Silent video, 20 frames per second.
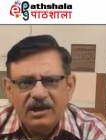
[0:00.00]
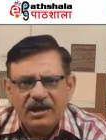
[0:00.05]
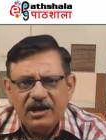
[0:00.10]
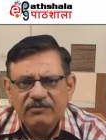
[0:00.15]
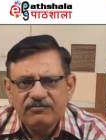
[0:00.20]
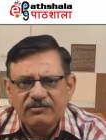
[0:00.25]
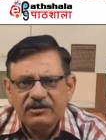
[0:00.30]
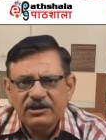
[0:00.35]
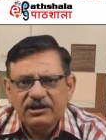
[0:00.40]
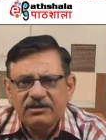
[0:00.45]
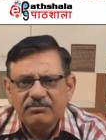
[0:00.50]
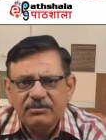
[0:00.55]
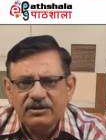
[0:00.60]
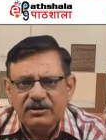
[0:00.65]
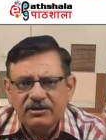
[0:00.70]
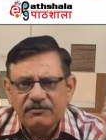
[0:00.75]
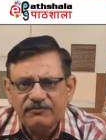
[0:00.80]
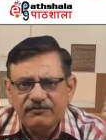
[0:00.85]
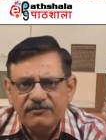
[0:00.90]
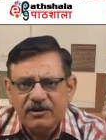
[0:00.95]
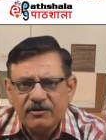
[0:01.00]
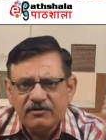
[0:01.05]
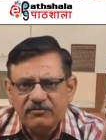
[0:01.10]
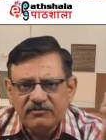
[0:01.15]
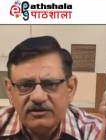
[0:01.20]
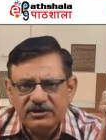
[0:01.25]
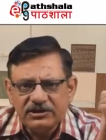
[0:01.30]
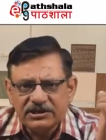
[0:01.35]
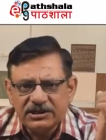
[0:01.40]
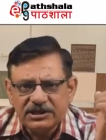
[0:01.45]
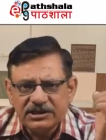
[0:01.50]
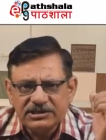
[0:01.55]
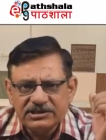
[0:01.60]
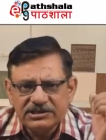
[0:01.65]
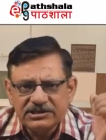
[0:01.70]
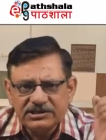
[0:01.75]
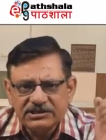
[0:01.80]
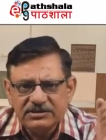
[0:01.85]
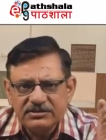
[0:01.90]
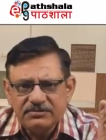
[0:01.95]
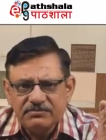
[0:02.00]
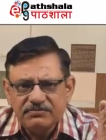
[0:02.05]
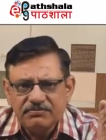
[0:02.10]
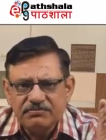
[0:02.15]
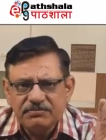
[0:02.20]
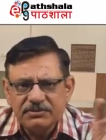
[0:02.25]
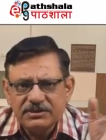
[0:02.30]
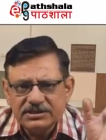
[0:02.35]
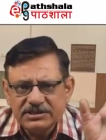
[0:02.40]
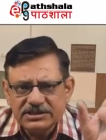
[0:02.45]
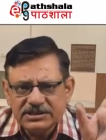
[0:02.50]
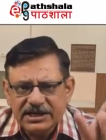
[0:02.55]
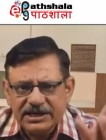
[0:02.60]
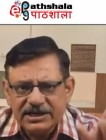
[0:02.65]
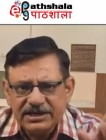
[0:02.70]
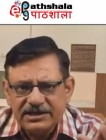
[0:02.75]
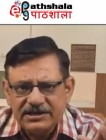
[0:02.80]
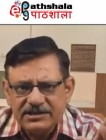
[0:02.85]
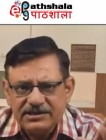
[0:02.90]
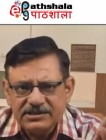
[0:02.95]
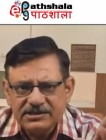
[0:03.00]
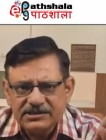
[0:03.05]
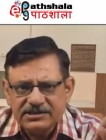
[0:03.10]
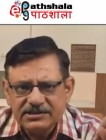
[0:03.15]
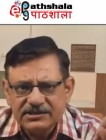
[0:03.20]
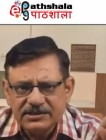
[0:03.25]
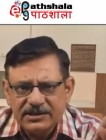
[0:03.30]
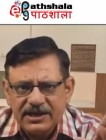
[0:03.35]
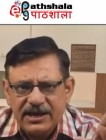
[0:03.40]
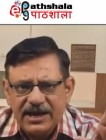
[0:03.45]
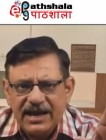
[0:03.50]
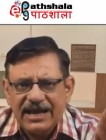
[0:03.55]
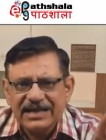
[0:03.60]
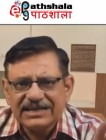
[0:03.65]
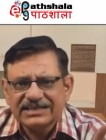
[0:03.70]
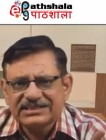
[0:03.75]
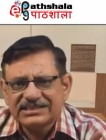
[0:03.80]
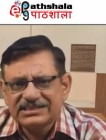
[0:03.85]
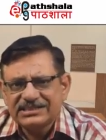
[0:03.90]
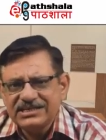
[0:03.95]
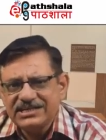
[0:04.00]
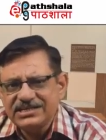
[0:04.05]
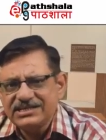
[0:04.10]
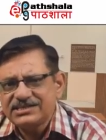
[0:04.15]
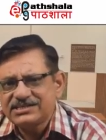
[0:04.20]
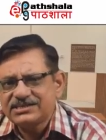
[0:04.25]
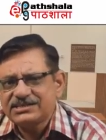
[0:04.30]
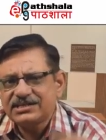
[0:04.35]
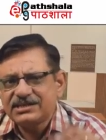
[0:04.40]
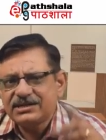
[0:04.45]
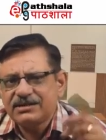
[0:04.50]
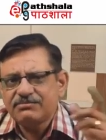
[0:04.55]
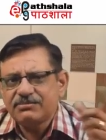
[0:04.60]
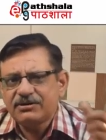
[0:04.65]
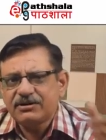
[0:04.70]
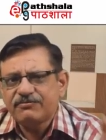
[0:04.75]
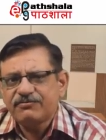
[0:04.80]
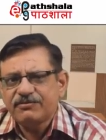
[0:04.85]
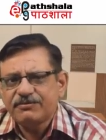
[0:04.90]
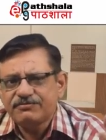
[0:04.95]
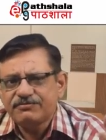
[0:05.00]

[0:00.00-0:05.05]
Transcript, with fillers: If the number of downward transition per seconds exceeds the number of